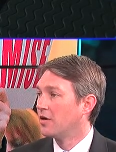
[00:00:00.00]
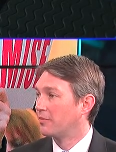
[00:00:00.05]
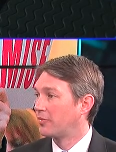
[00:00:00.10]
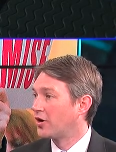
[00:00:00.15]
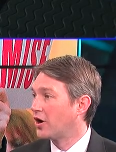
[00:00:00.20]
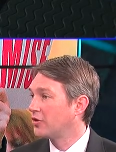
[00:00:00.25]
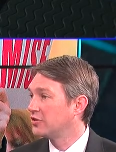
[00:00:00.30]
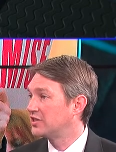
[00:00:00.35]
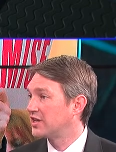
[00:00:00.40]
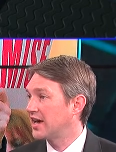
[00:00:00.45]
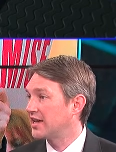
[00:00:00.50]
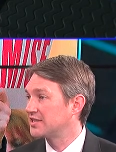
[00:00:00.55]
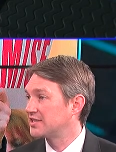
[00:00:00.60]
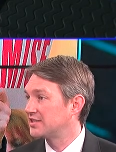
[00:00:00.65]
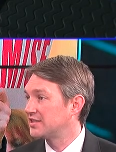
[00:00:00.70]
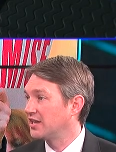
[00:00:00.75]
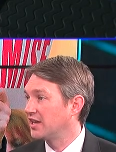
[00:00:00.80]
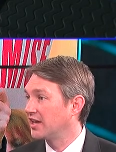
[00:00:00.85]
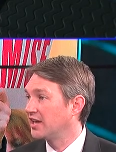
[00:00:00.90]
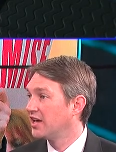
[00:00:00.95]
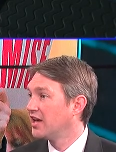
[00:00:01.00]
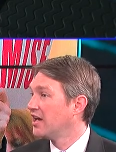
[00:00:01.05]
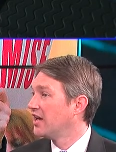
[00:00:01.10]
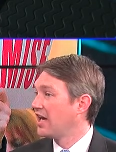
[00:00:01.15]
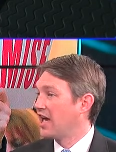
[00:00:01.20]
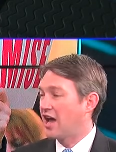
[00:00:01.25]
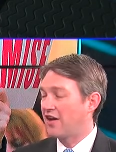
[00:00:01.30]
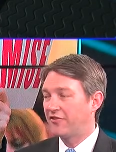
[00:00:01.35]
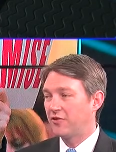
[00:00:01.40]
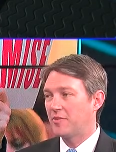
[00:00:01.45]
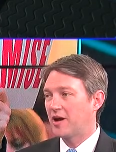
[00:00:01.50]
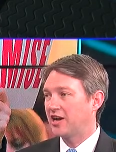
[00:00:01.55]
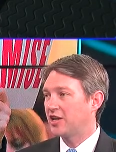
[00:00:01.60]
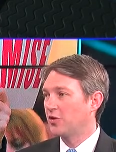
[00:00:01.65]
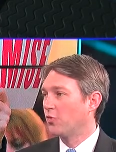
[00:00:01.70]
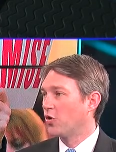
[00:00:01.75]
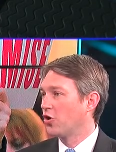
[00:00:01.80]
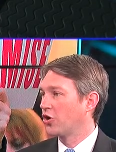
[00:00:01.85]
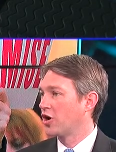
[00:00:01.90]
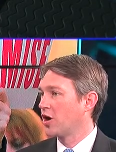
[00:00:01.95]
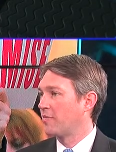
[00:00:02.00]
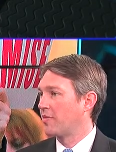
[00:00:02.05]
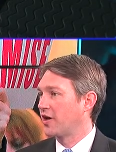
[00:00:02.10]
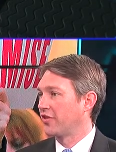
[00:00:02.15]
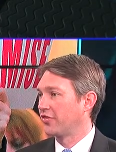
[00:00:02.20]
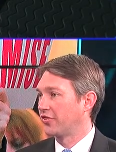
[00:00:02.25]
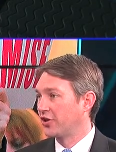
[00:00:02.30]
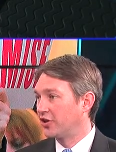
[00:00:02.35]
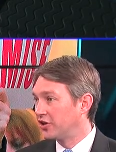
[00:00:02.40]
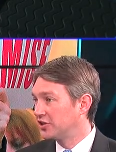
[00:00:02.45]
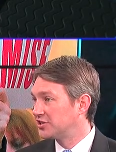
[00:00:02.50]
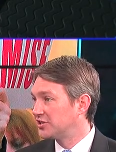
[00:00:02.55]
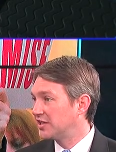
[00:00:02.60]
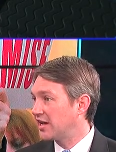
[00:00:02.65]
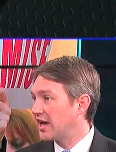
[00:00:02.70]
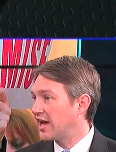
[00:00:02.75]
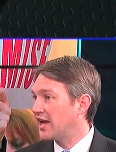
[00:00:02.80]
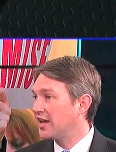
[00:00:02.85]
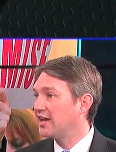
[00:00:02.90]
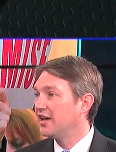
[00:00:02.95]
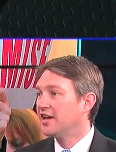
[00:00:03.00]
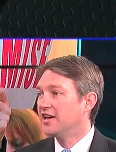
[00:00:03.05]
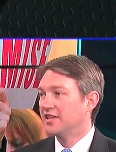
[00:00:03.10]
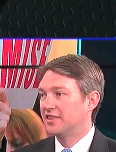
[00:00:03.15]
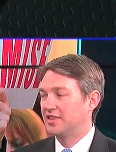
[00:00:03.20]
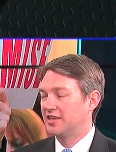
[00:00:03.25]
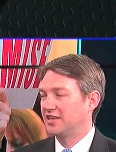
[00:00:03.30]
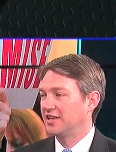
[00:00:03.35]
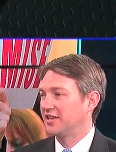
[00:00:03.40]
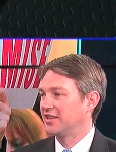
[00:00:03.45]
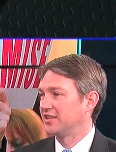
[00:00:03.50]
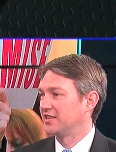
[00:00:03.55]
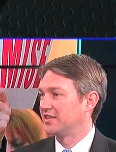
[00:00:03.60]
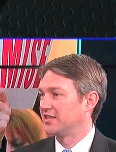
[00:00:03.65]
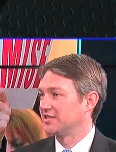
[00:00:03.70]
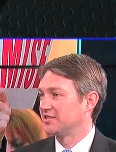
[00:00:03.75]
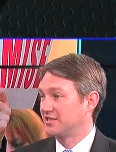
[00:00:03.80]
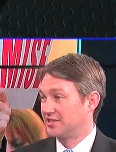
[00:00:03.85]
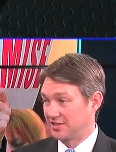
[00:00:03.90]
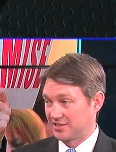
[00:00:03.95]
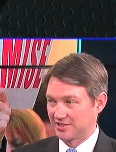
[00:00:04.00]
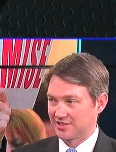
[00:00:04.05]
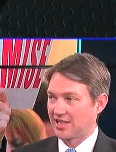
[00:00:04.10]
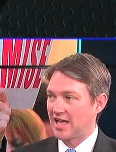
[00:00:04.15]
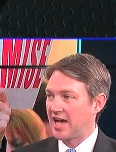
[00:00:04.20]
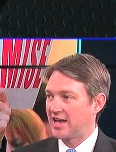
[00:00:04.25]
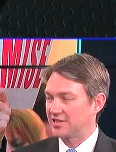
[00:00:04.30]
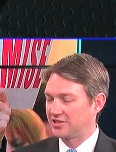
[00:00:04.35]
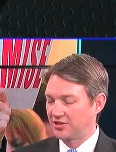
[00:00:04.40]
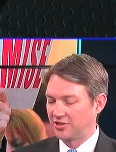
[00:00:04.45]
protesting. Everybody woke up on Thursday thinking that this is last